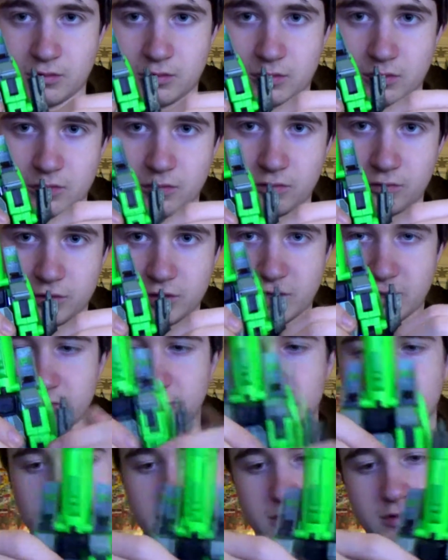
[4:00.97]
at all
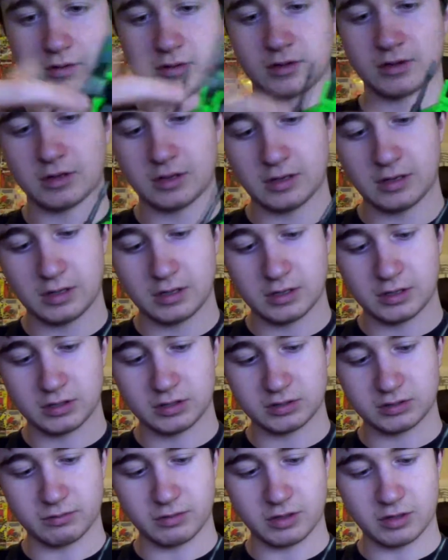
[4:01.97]
times.
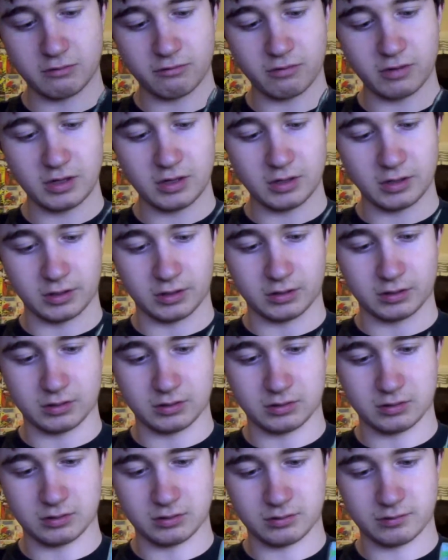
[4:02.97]
Something I really like.
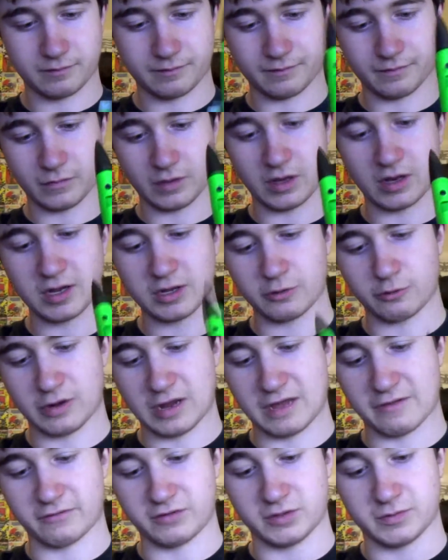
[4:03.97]
I like not
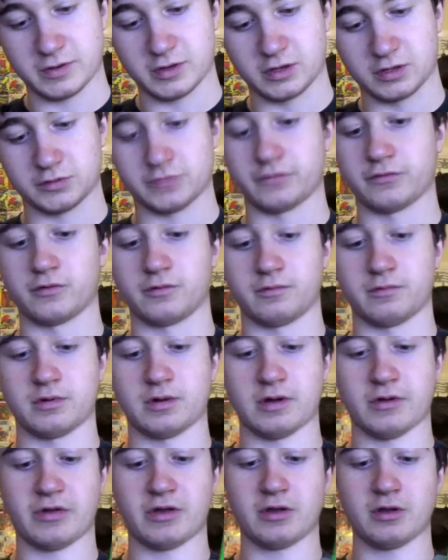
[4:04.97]
having to parts form.
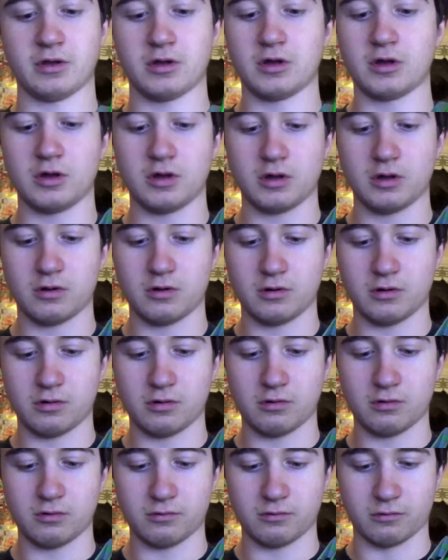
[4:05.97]
I think,
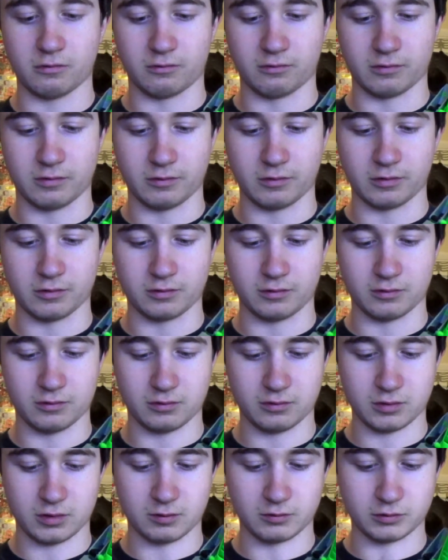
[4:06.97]
oh, there we go,
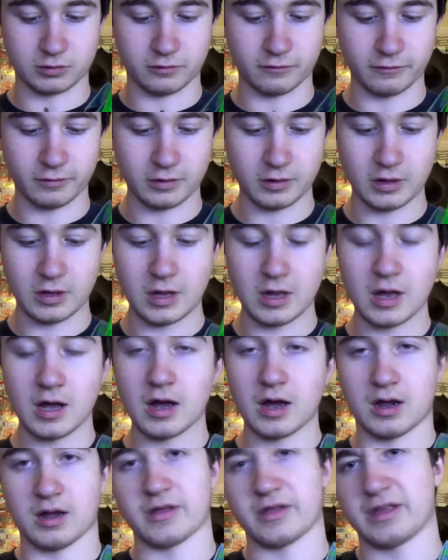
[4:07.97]
it comes off.
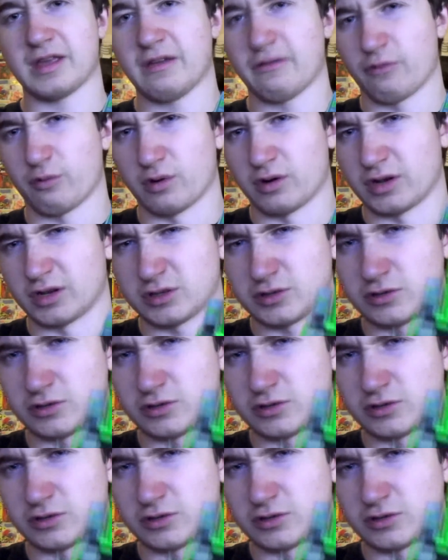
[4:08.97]
I think everyone likes